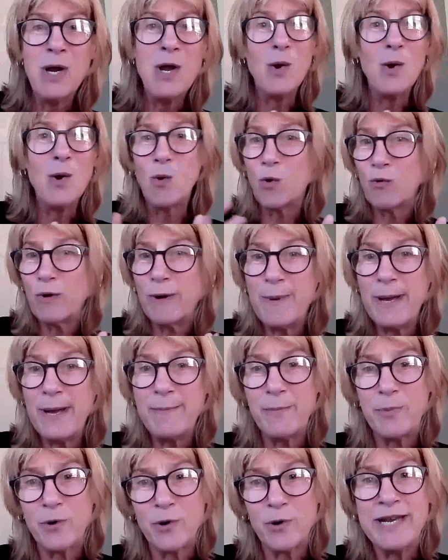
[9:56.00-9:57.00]
or
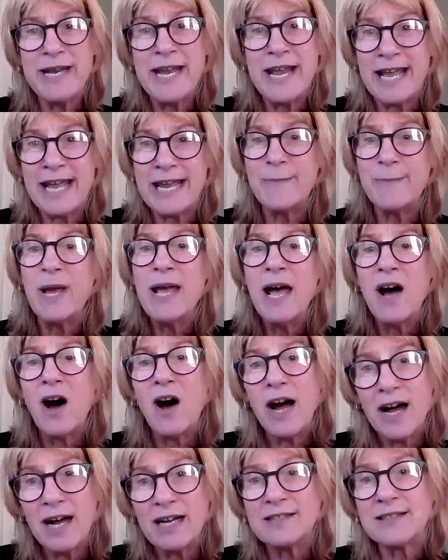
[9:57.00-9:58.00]
remember a name
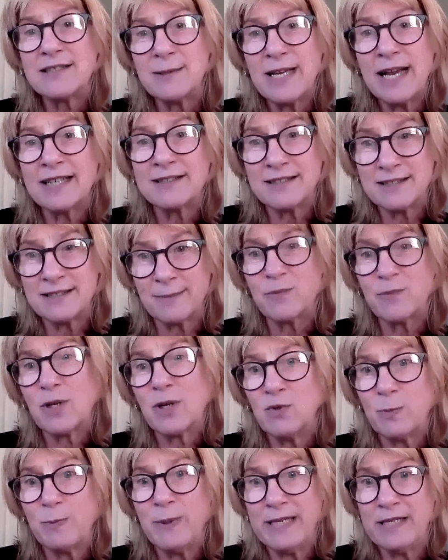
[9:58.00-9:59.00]
has
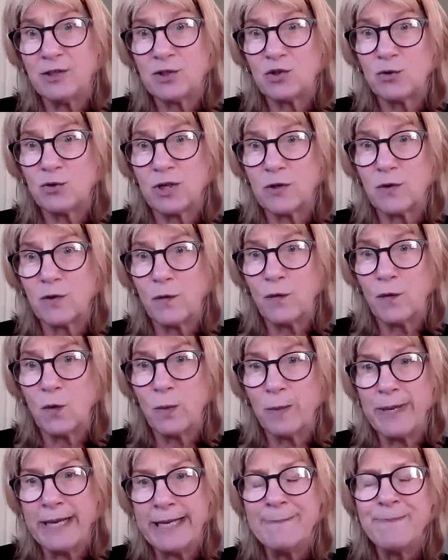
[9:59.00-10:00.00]
sometimes been a struggle for
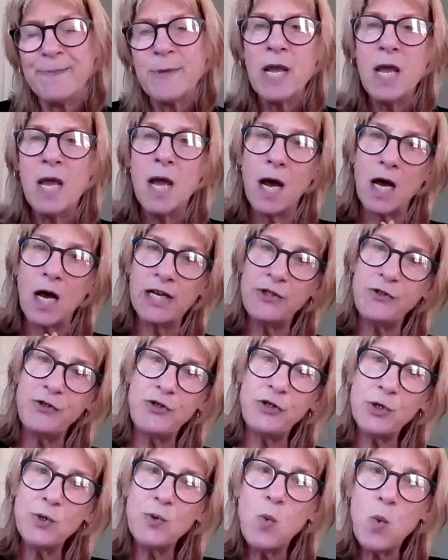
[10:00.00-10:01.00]
me. I
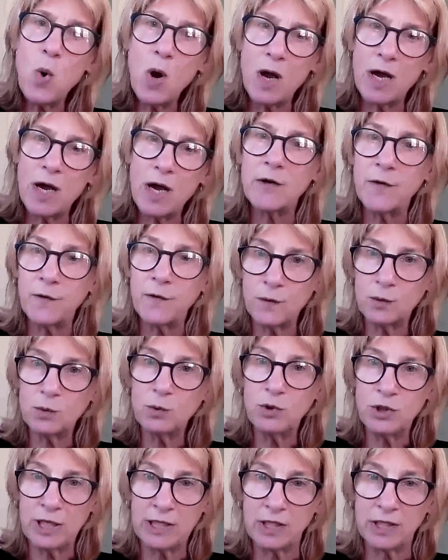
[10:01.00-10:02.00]
do work full
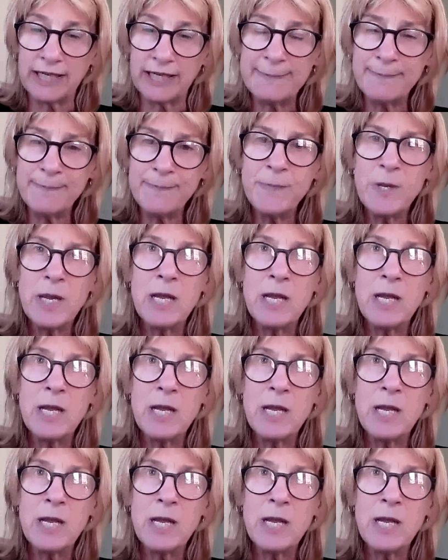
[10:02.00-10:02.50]
time,